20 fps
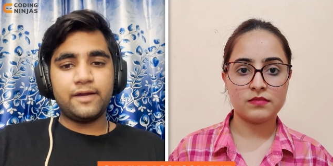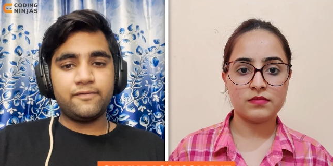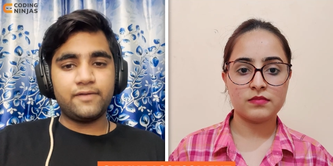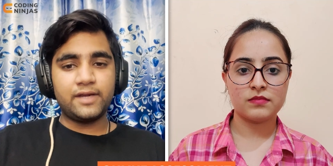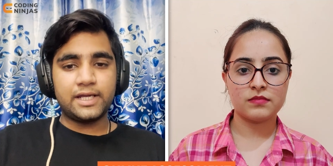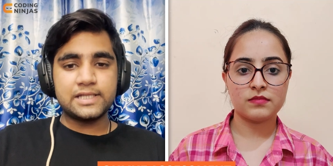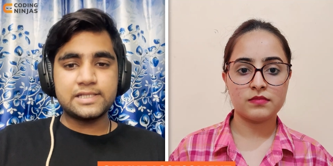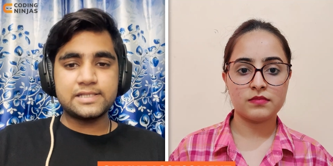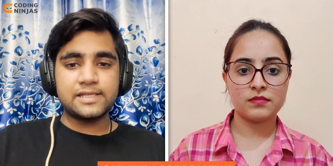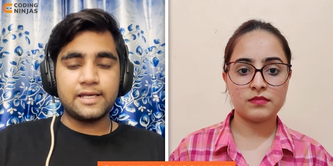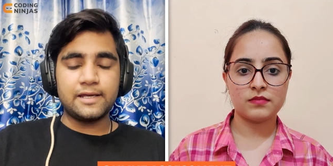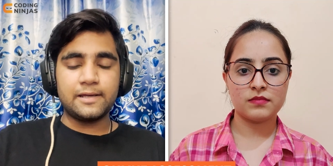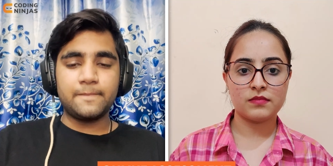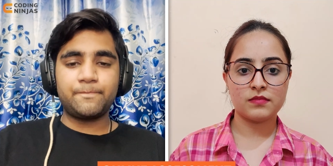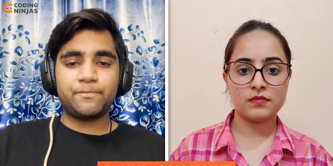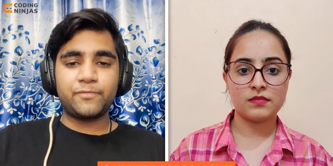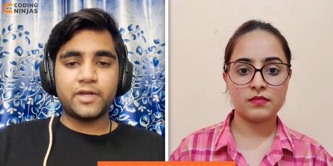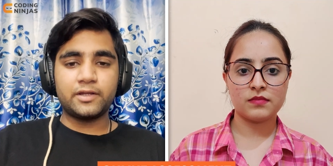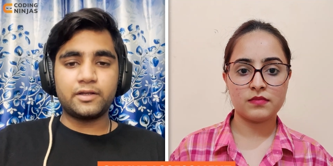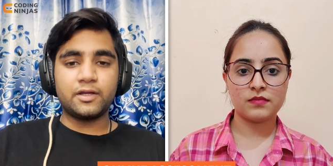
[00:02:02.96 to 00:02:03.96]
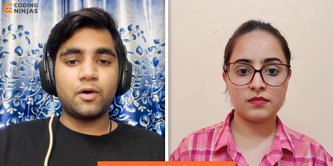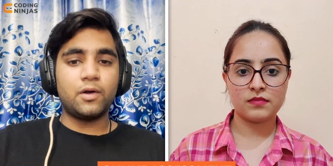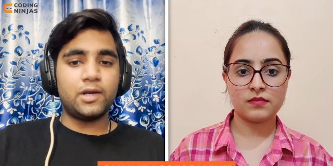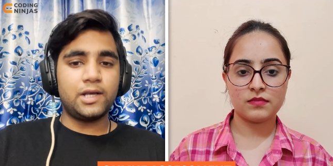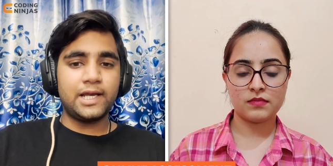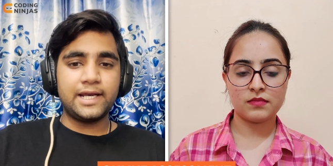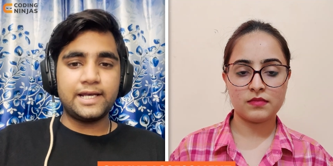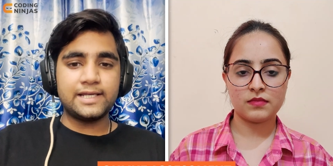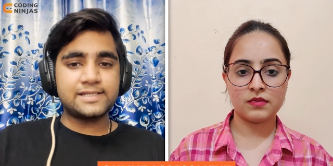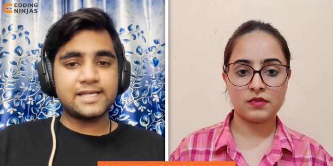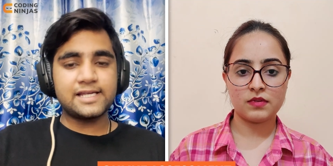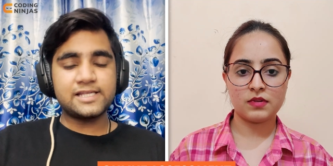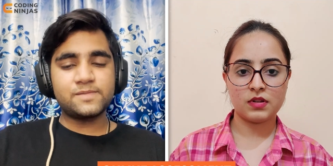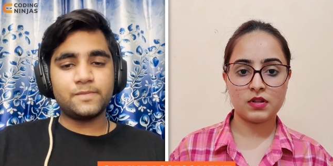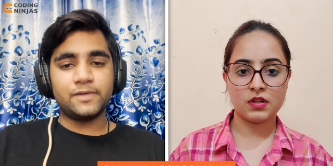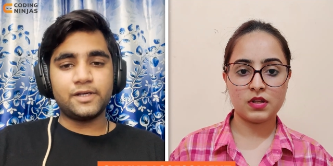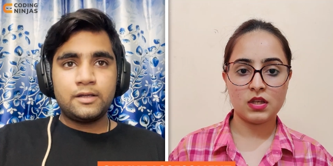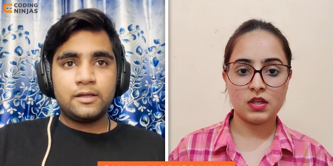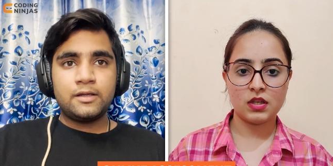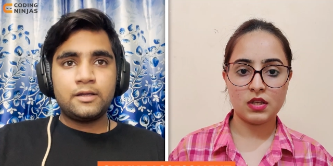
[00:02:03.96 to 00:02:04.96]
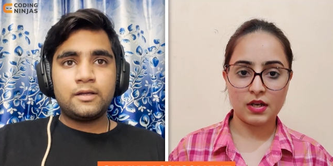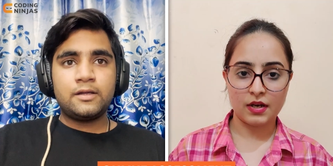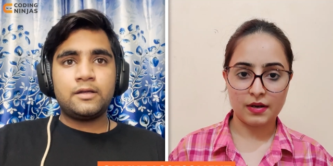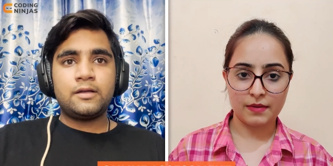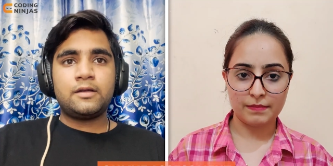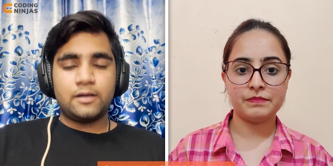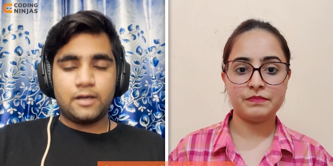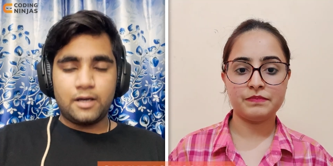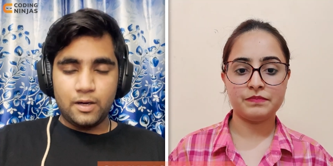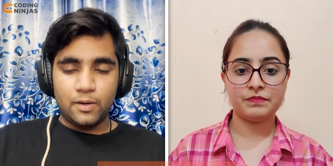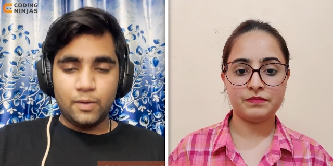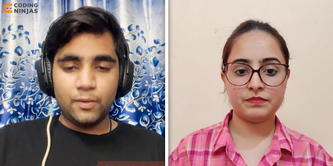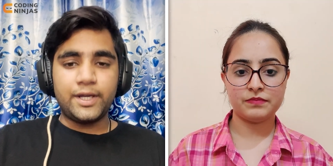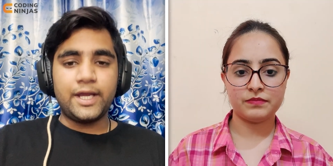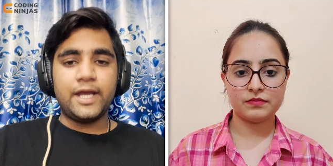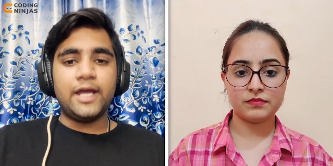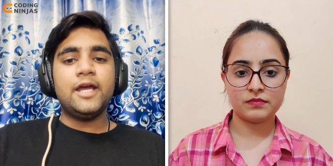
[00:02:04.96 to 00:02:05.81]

Speaker 1: we can say the online assessment. Yeah. Okay.